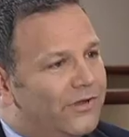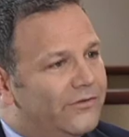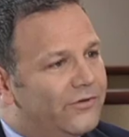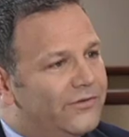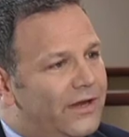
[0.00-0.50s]

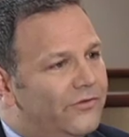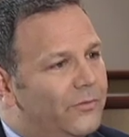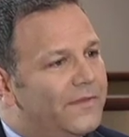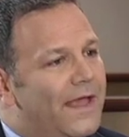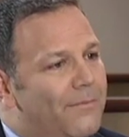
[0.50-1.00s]
chain, so tell
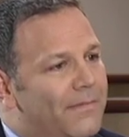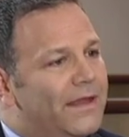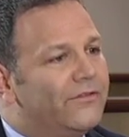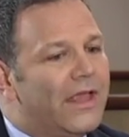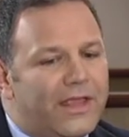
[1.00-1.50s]
us what that
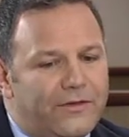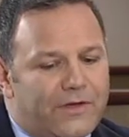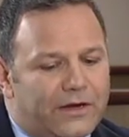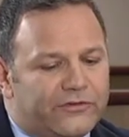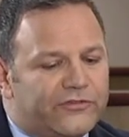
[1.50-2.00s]
means. You've
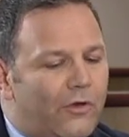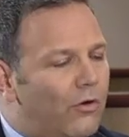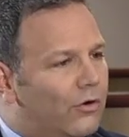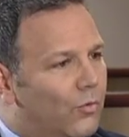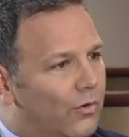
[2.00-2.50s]
got a
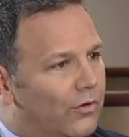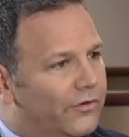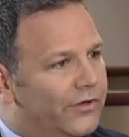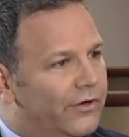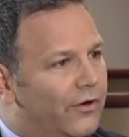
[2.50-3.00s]
solar
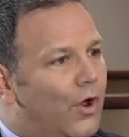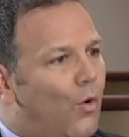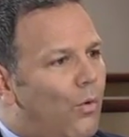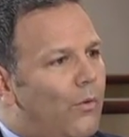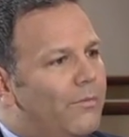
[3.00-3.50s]
world here.
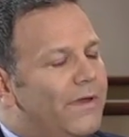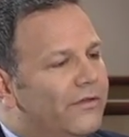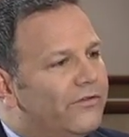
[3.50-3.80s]
What would be a